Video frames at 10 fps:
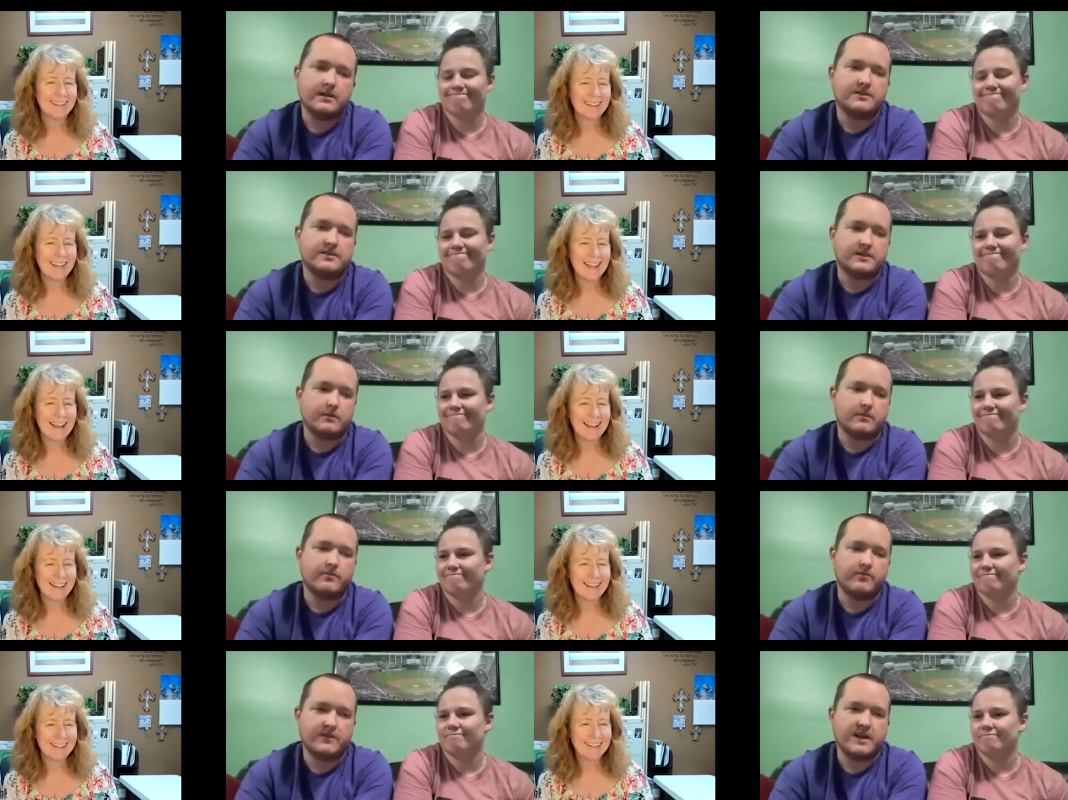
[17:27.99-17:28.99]
Speaker 1: and so yeah.
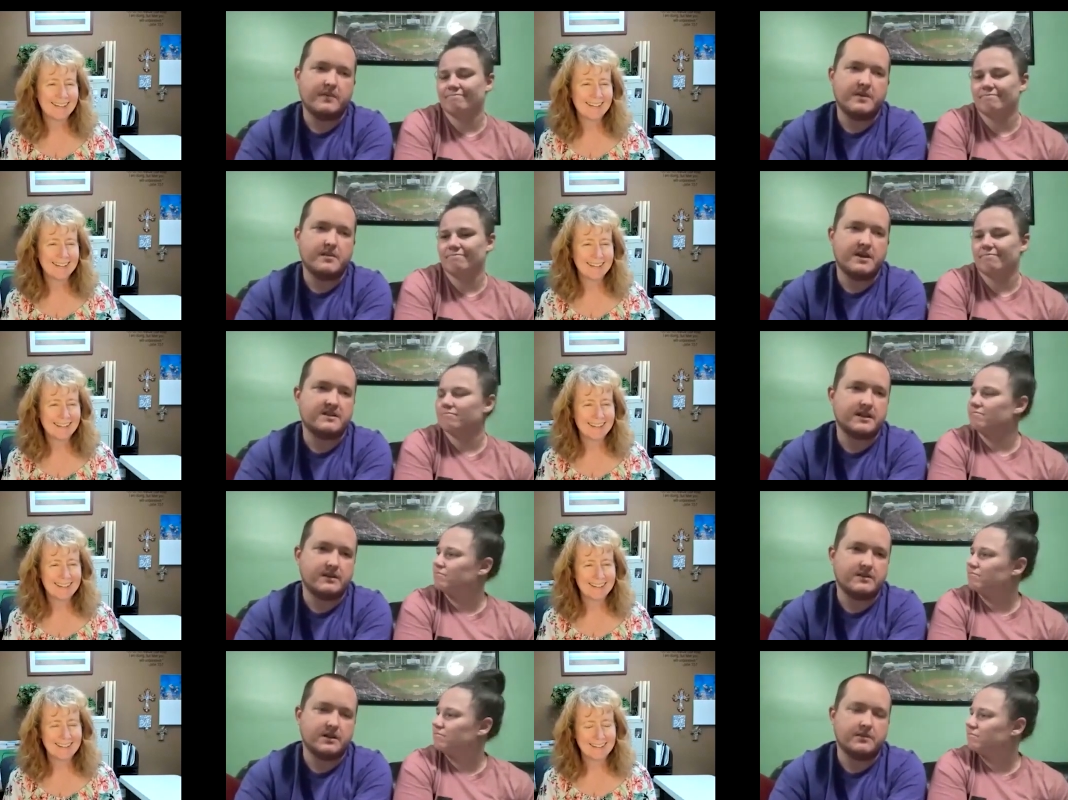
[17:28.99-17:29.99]
that would be the best thing
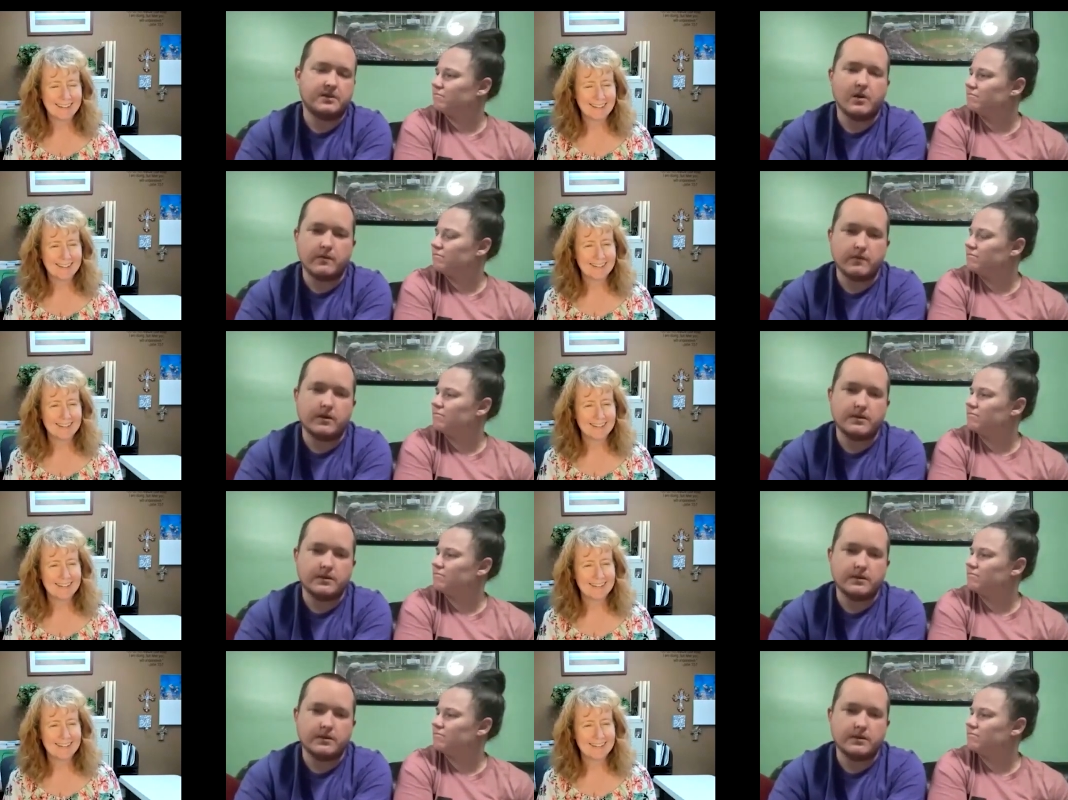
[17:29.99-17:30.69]
i would tell them to go for